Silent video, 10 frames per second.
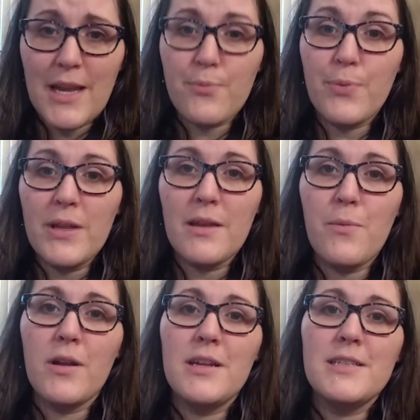I really
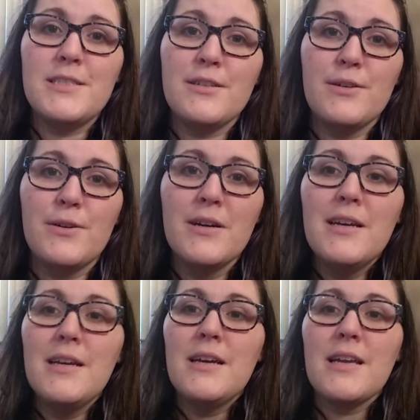wanted to
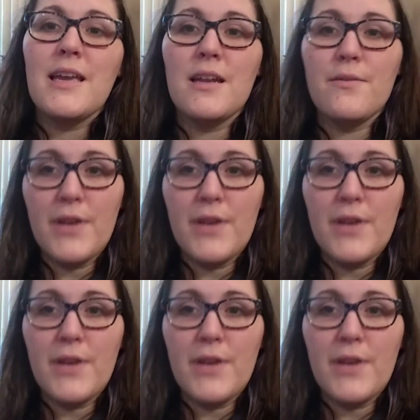get a